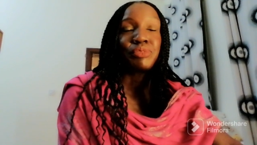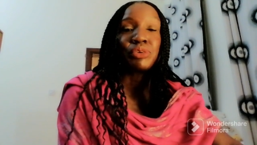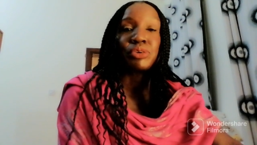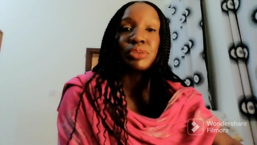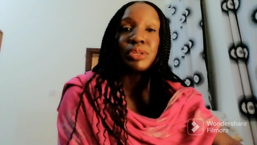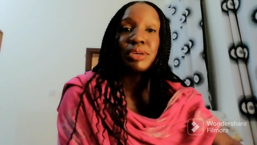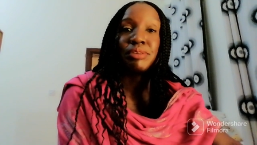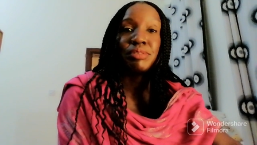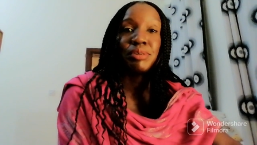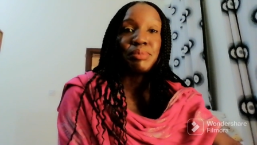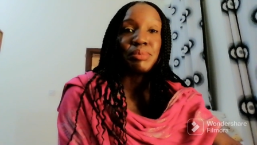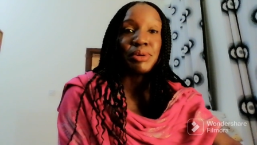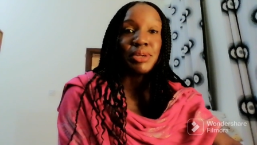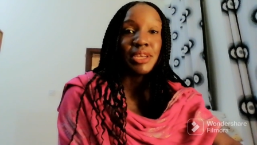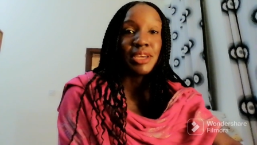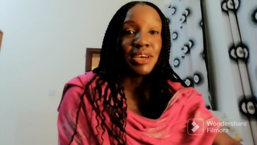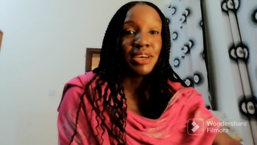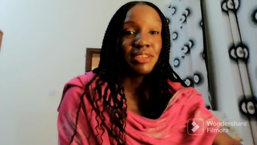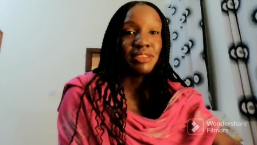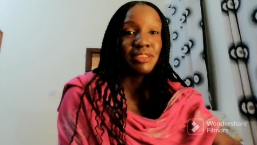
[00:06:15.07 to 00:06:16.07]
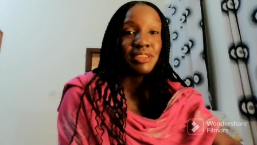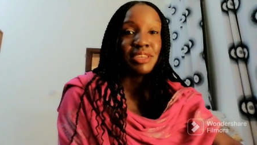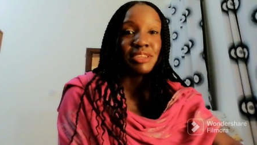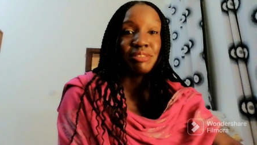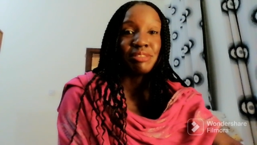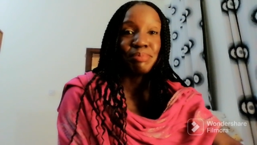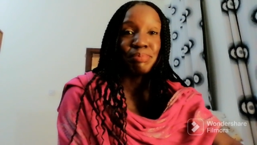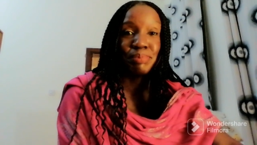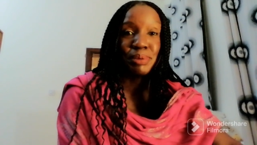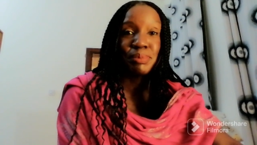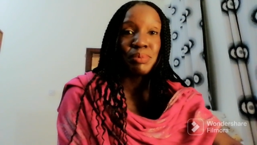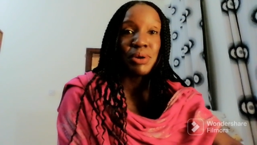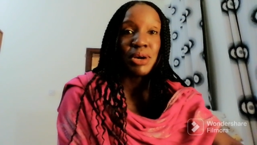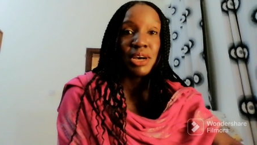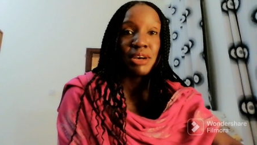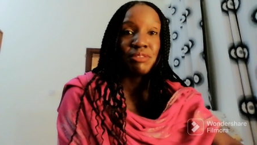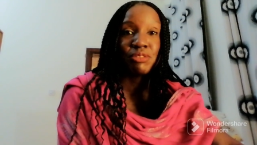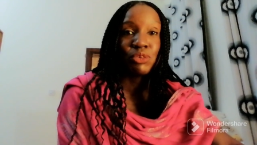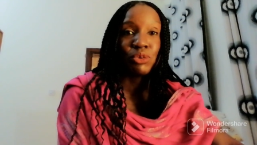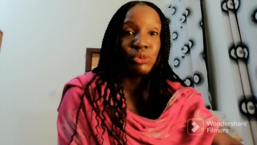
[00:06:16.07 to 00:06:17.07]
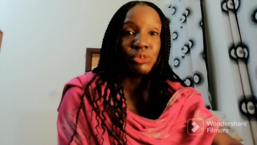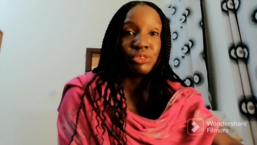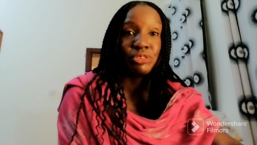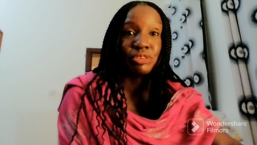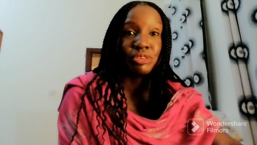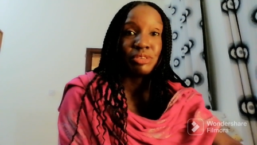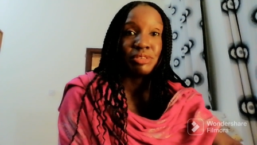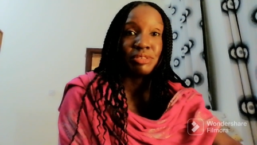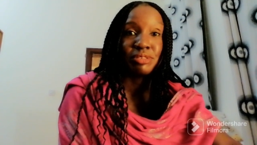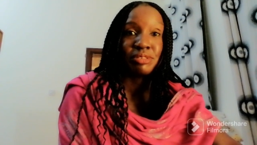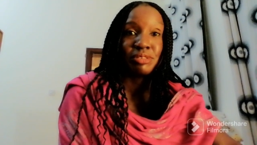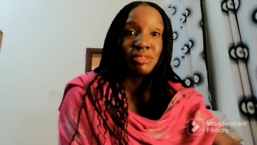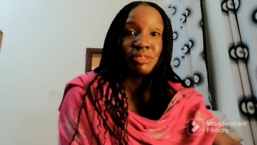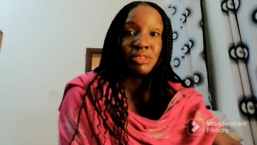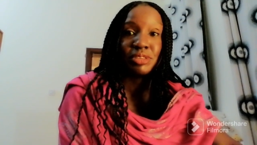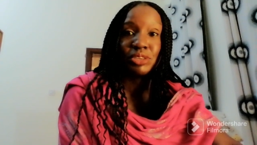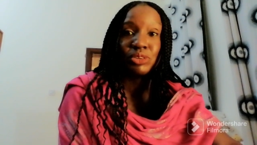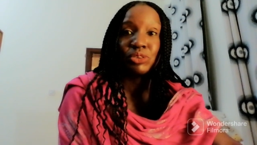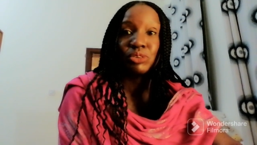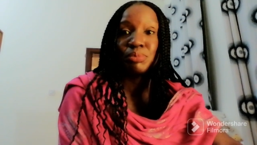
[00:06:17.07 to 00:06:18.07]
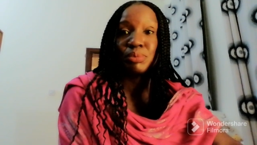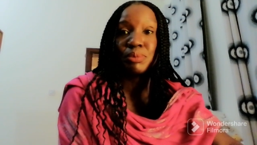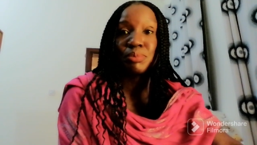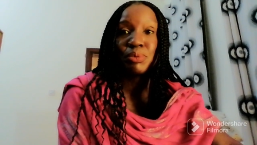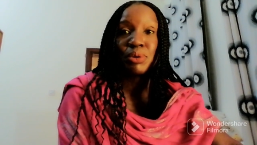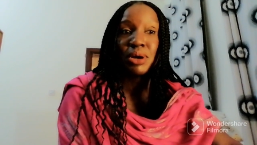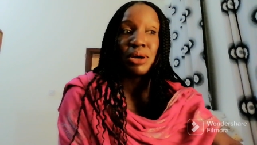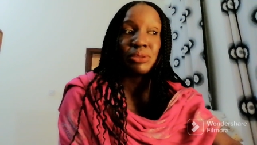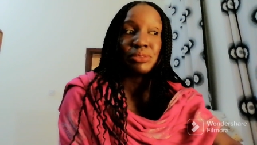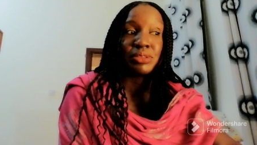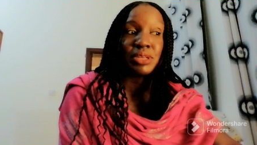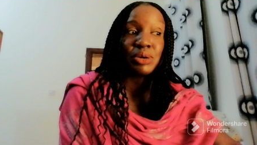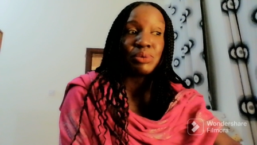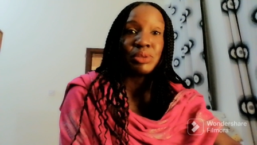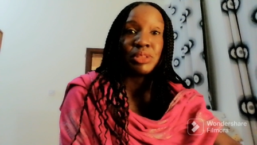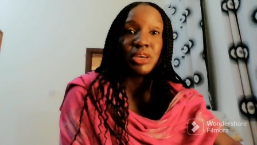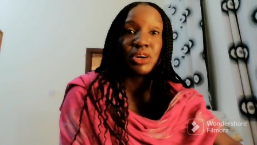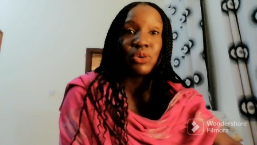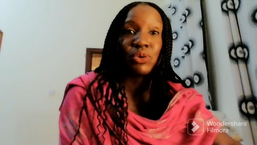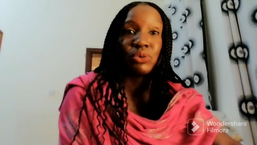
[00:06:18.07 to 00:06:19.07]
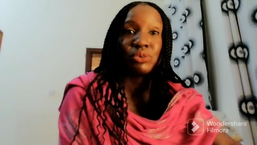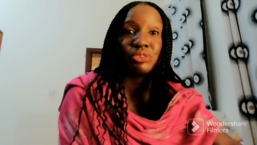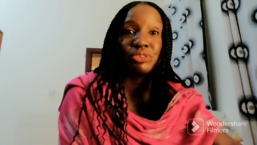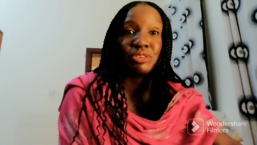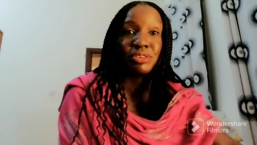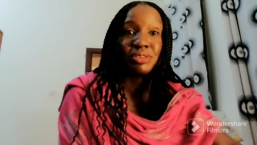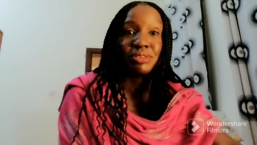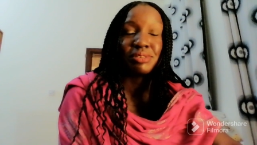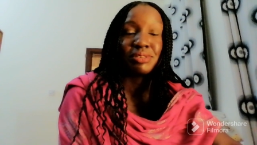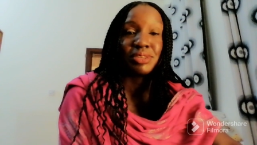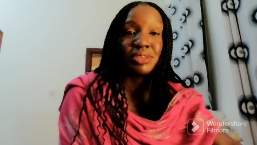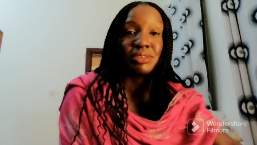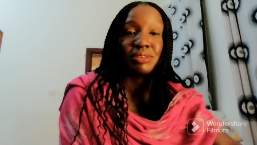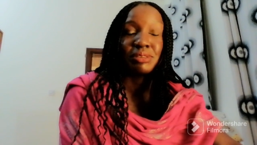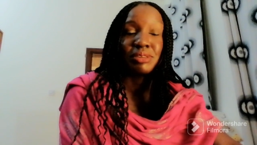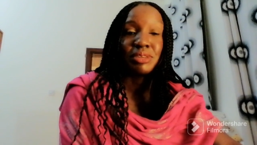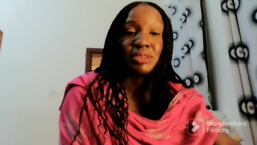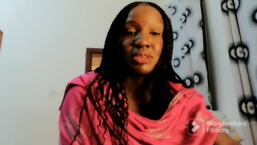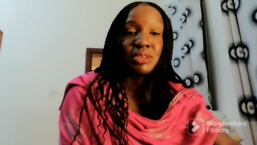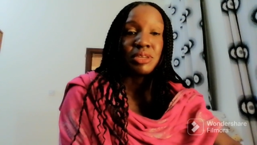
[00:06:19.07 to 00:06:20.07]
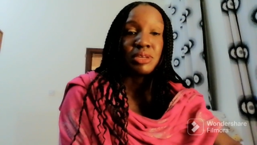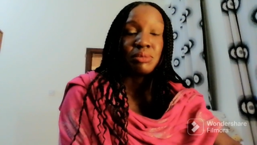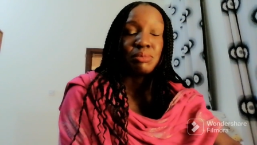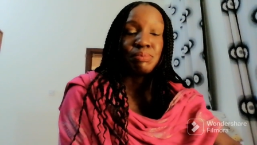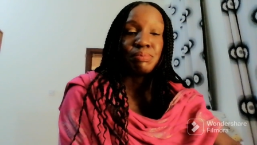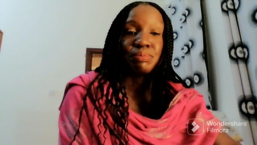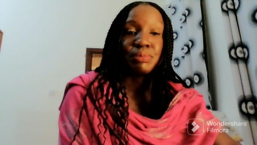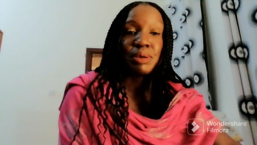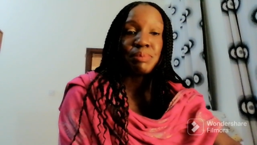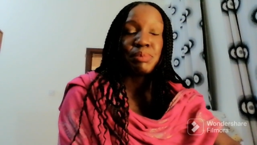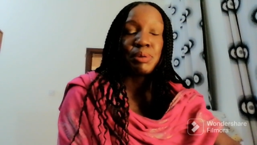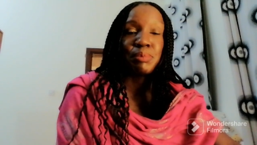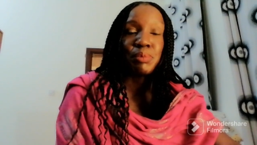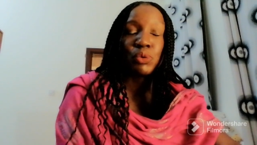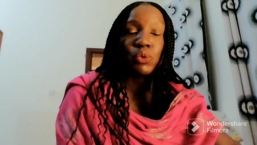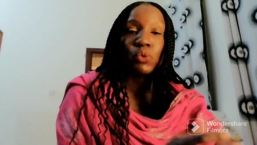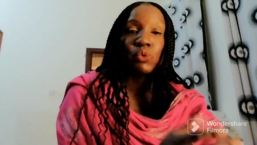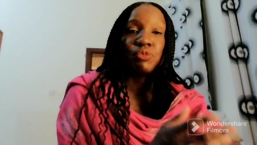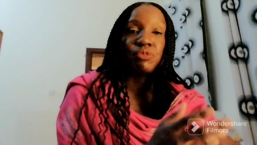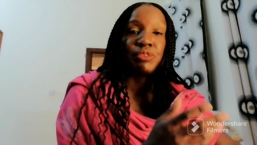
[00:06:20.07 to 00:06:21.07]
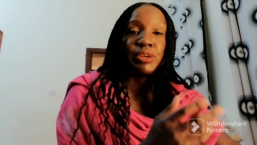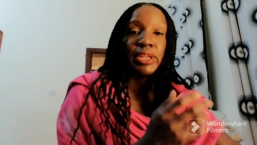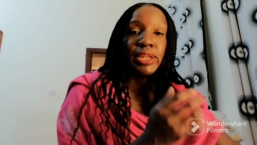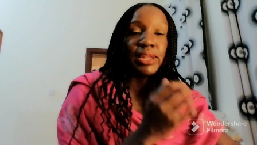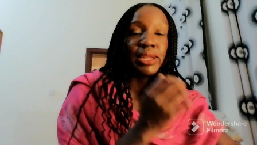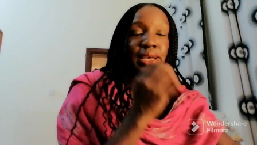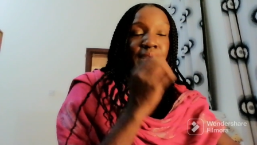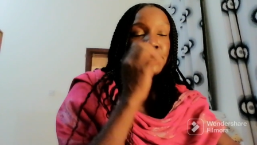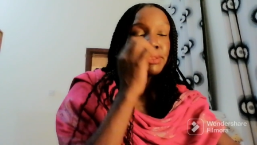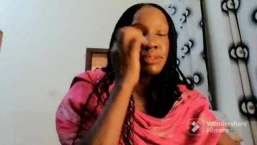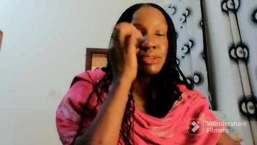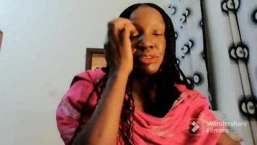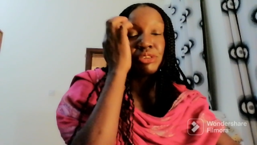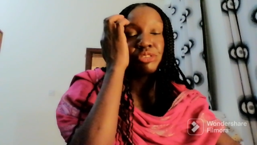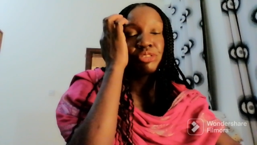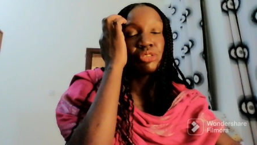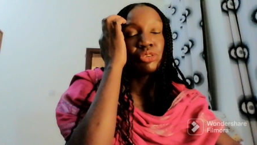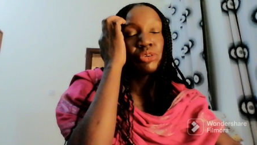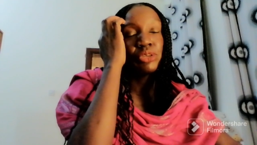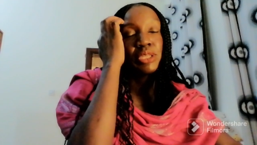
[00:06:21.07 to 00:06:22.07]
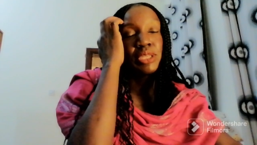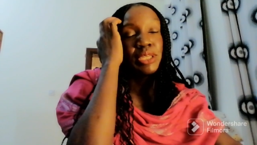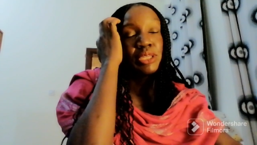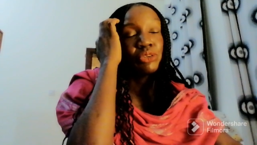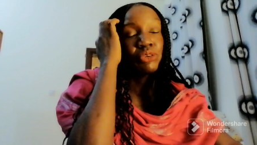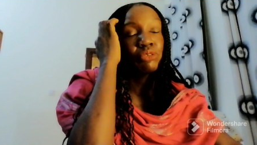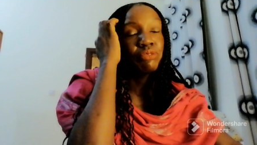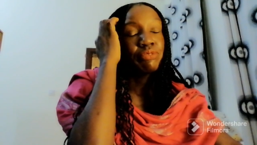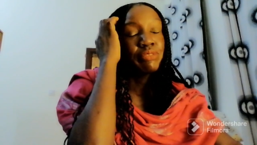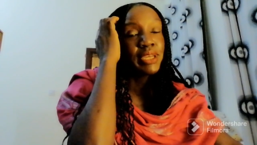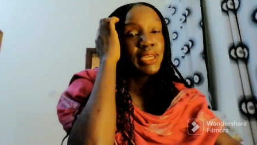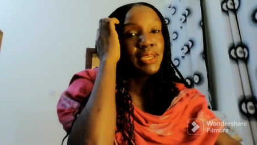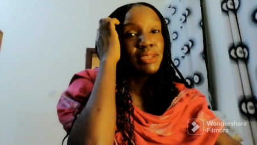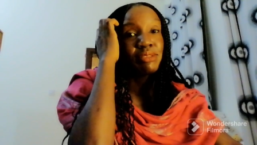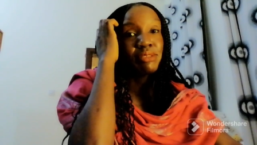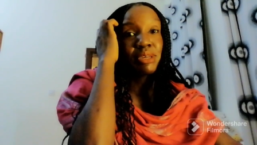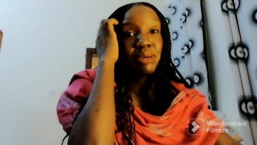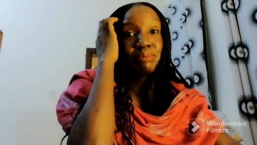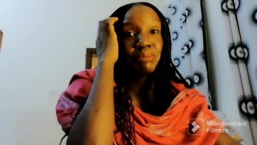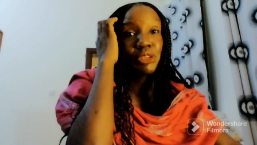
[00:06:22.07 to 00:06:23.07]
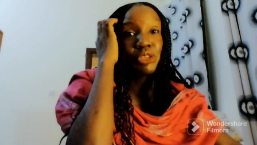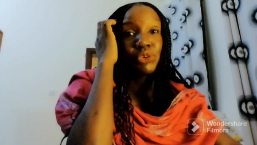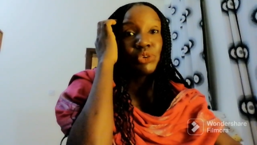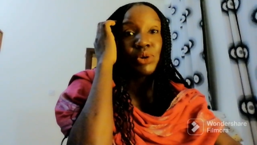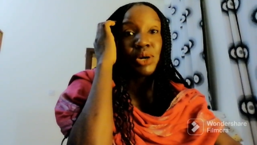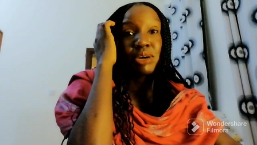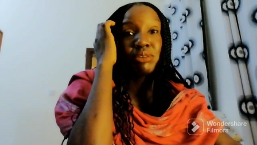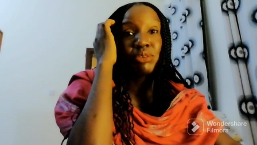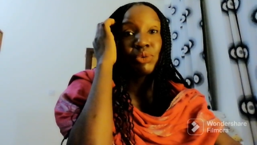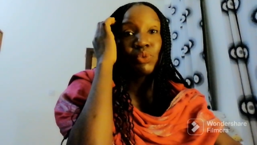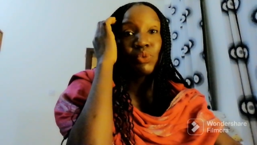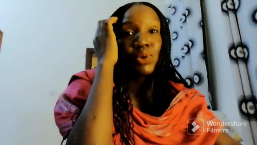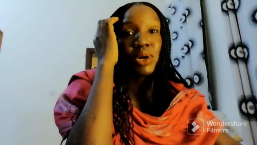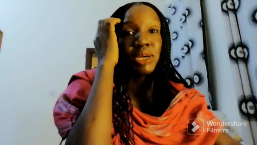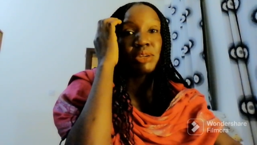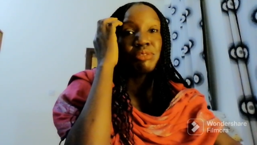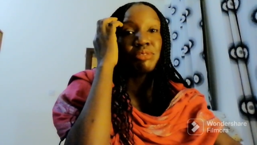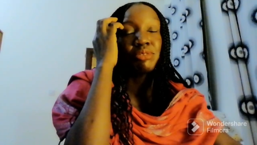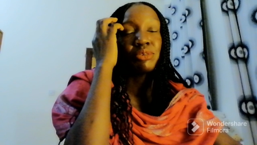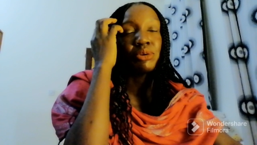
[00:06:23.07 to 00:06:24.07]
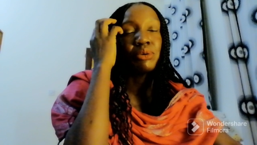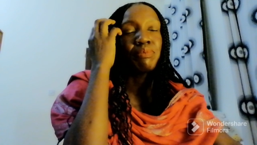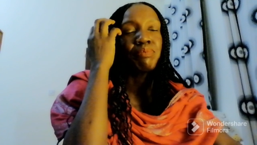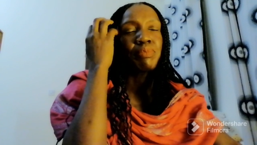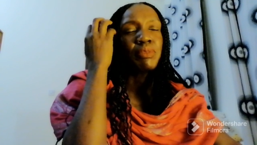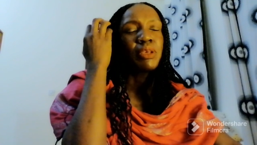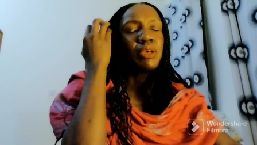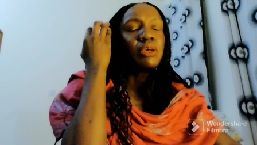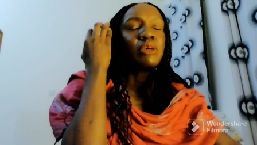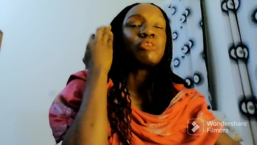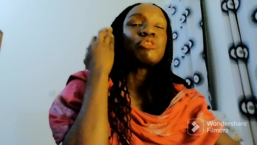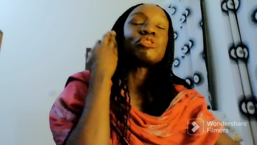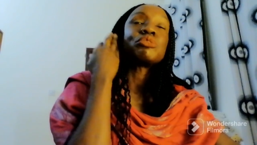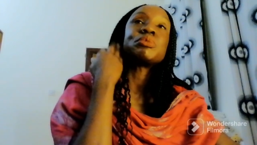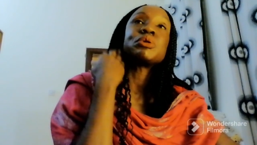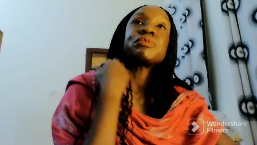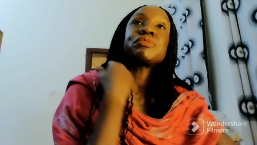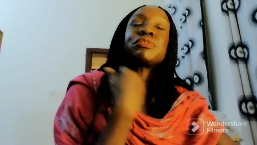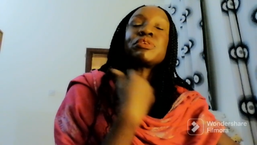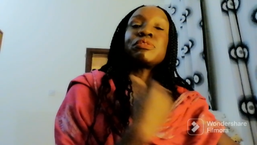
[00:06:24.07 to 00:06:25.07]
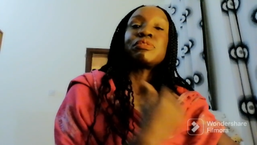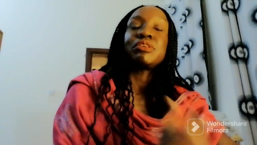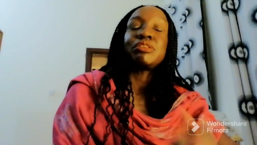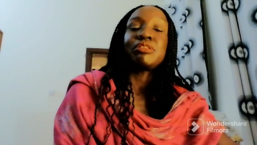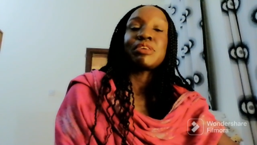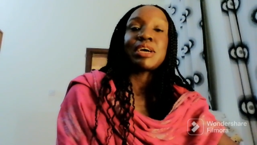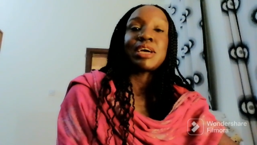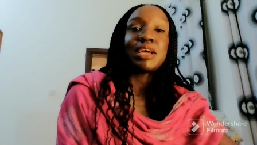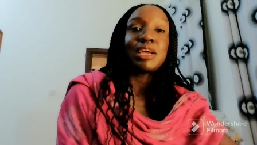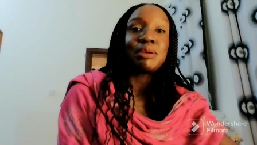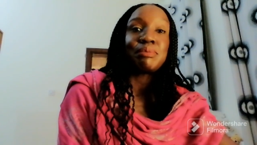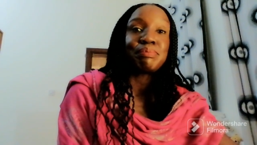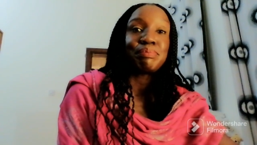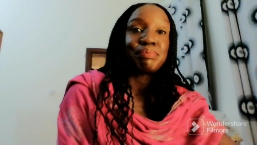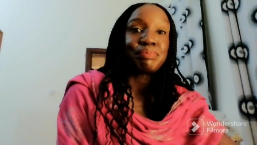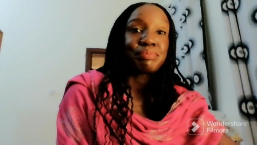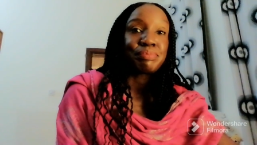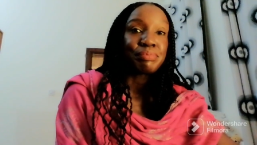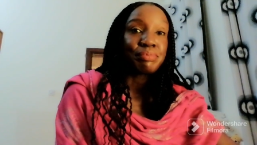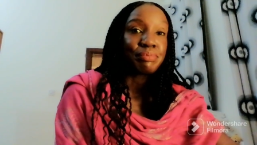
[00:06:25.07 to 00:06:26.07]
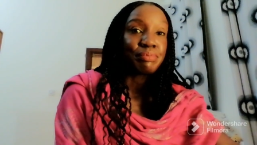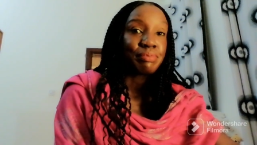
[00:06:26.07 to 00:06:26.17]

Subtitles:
Not everybody has that. People have conscience. There are good people out there with a conscience. And there are people who feel like there is no need of taking something you haven't worked for. So most of the time,